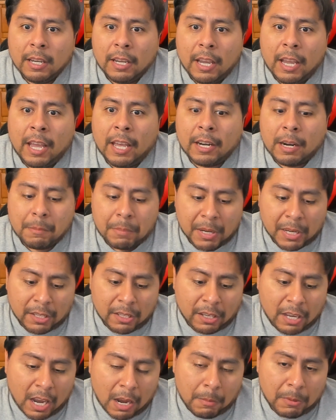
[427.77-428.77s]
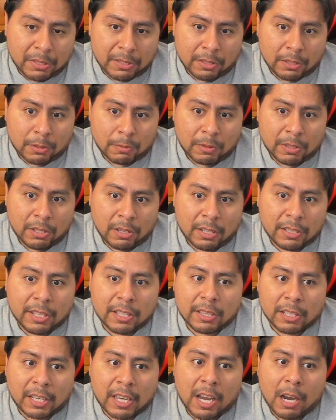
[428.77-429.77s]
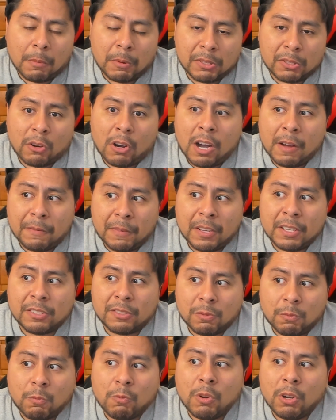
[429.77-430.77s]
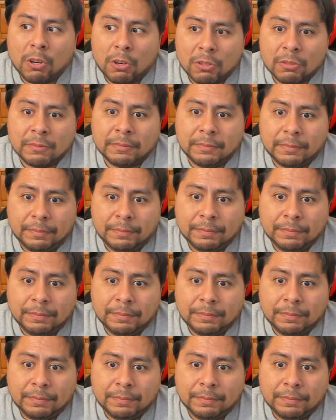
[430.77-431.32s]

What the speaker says: And I'm picking the Cowboys in this one here. I think the Cowboys offense will